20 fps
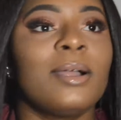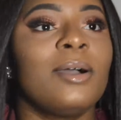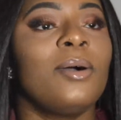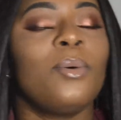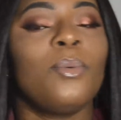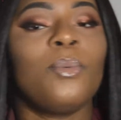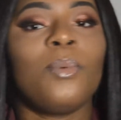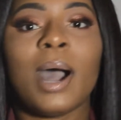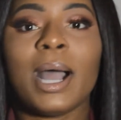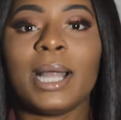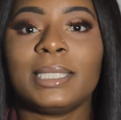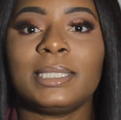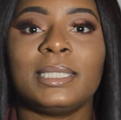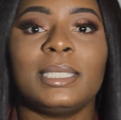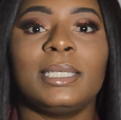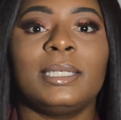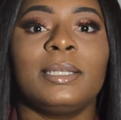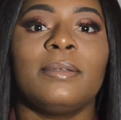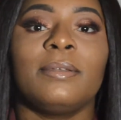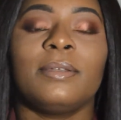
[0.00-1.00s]
of
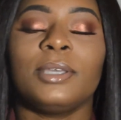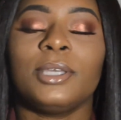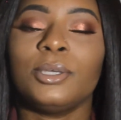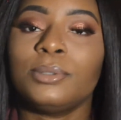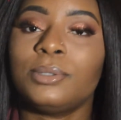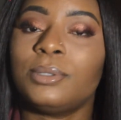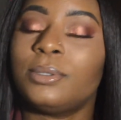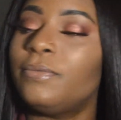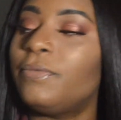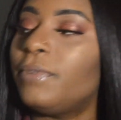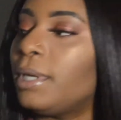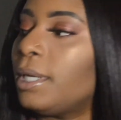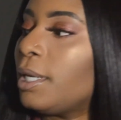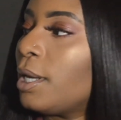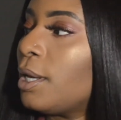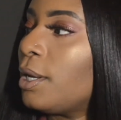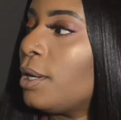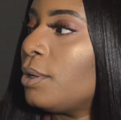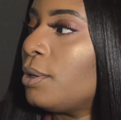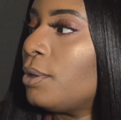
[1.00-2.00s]
watching YouTube
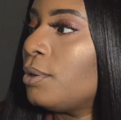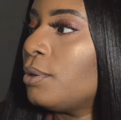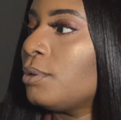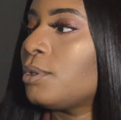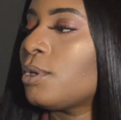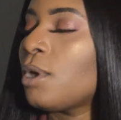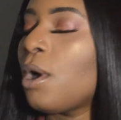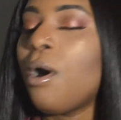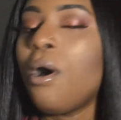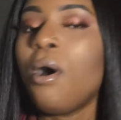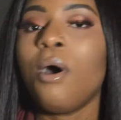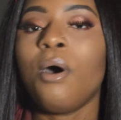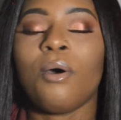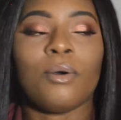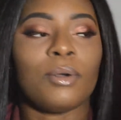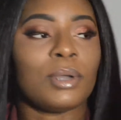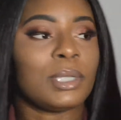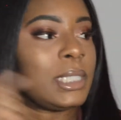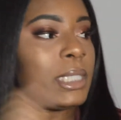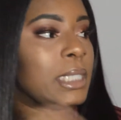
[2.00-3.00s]
videos
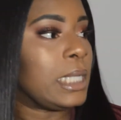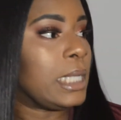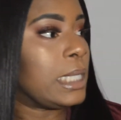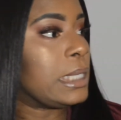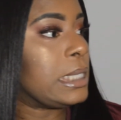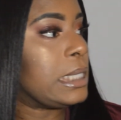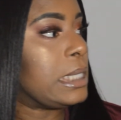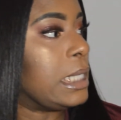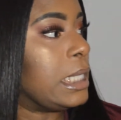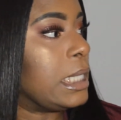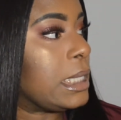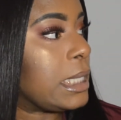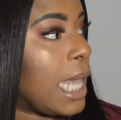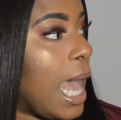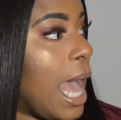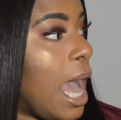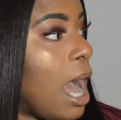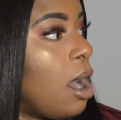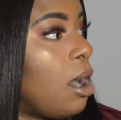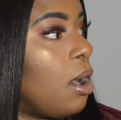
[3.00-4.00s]
or seeing sis
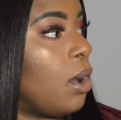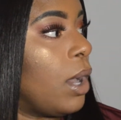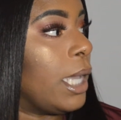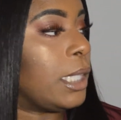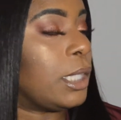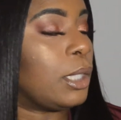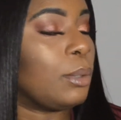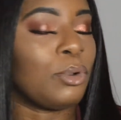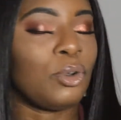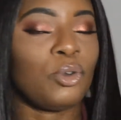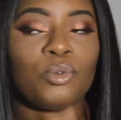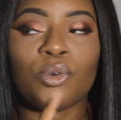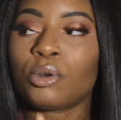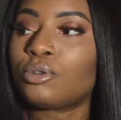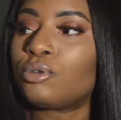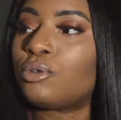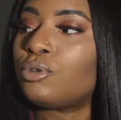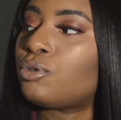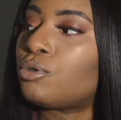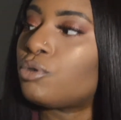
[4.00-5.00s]
out at the
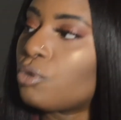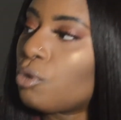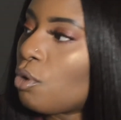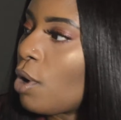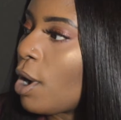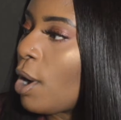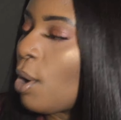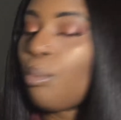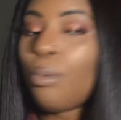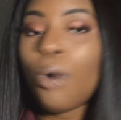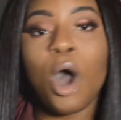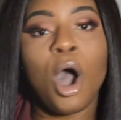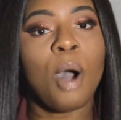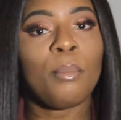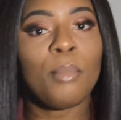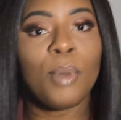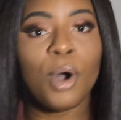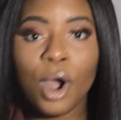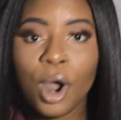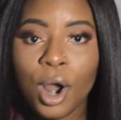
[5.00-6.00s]
grocery store at
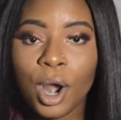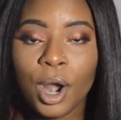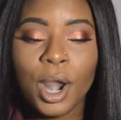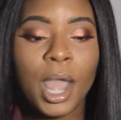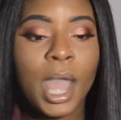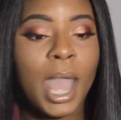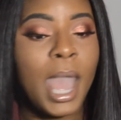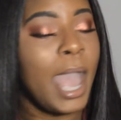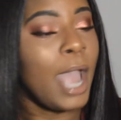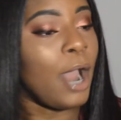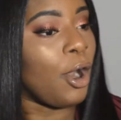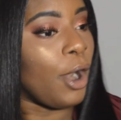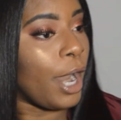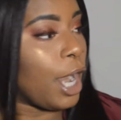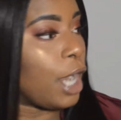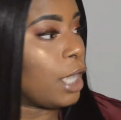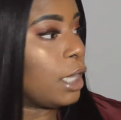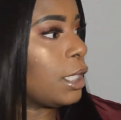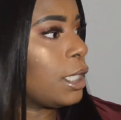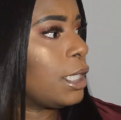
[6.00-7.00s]
Walmart and her
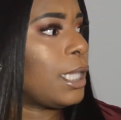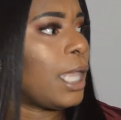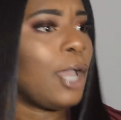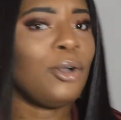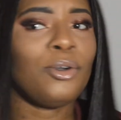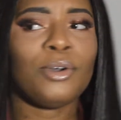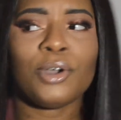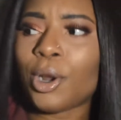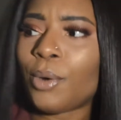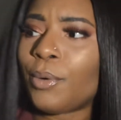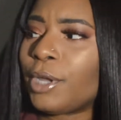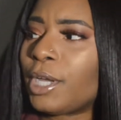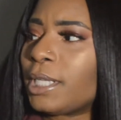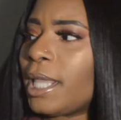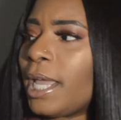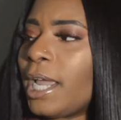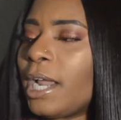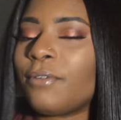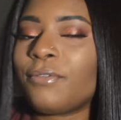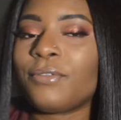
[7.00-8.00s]
hair looking like, oh girl, where you get
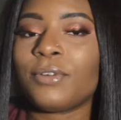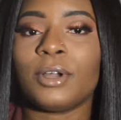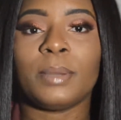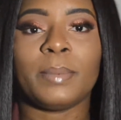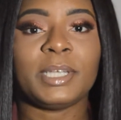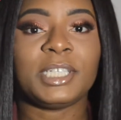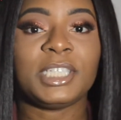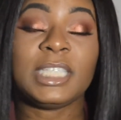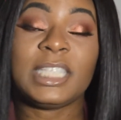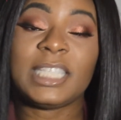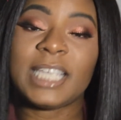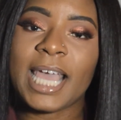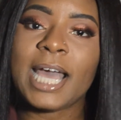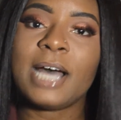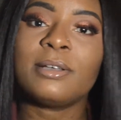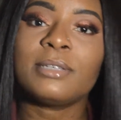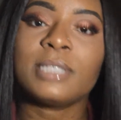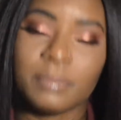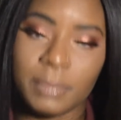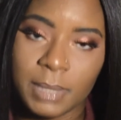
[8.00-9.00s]
that hair from? And she
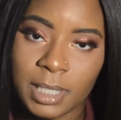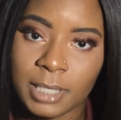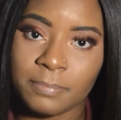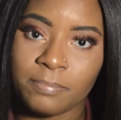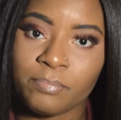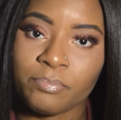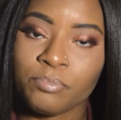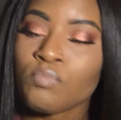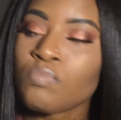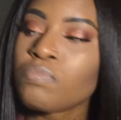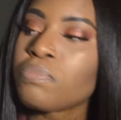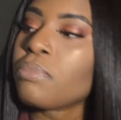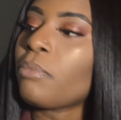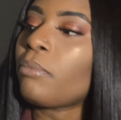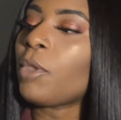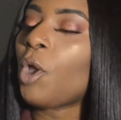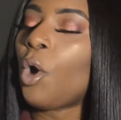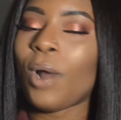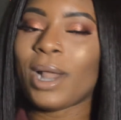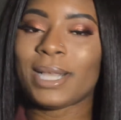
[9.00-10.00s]
tells me,
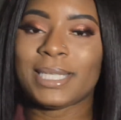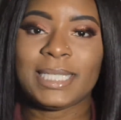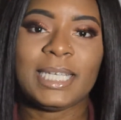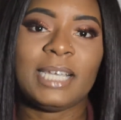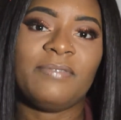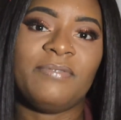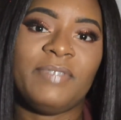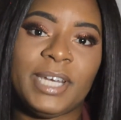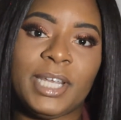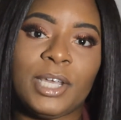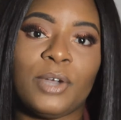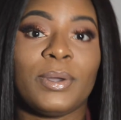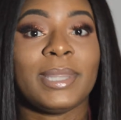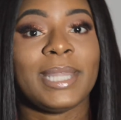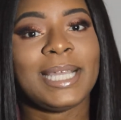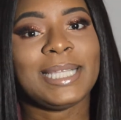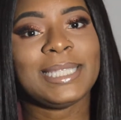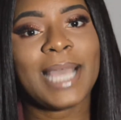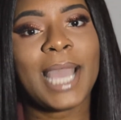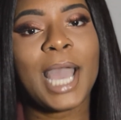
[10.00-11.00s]
or I see a video and
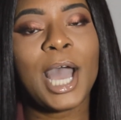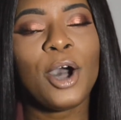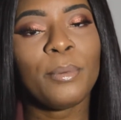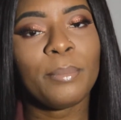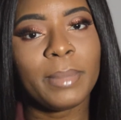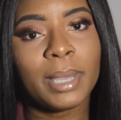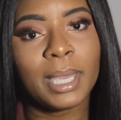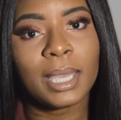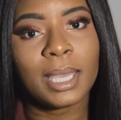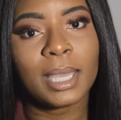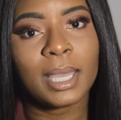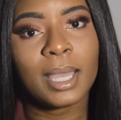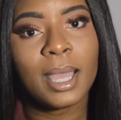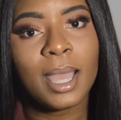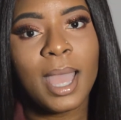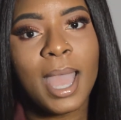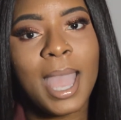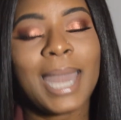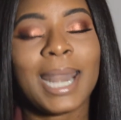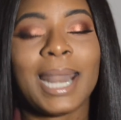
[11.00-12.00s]
they tell me,
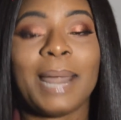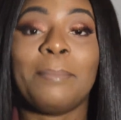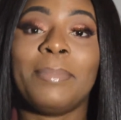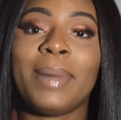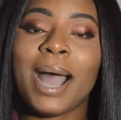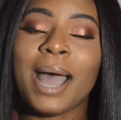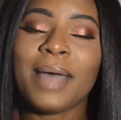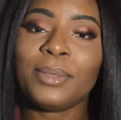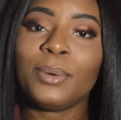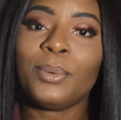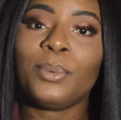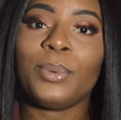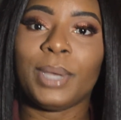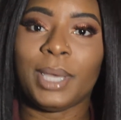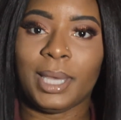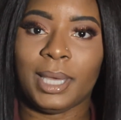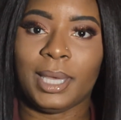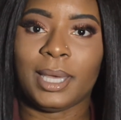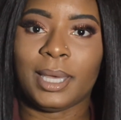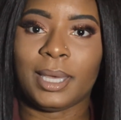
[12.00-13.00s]
and I buy the
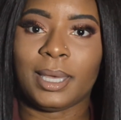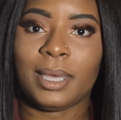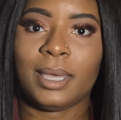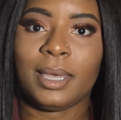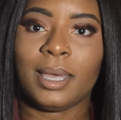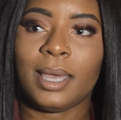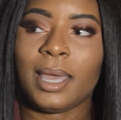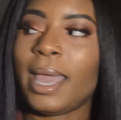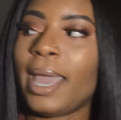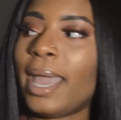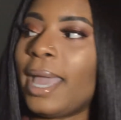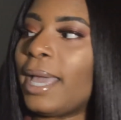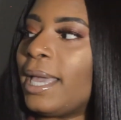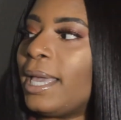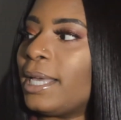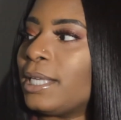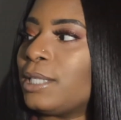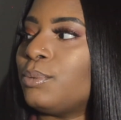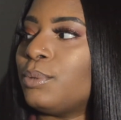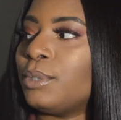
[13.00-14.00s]
wig, and
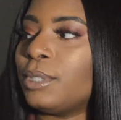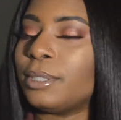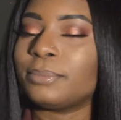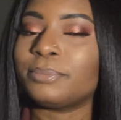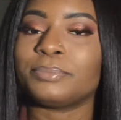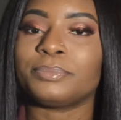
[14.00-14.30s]
guess what?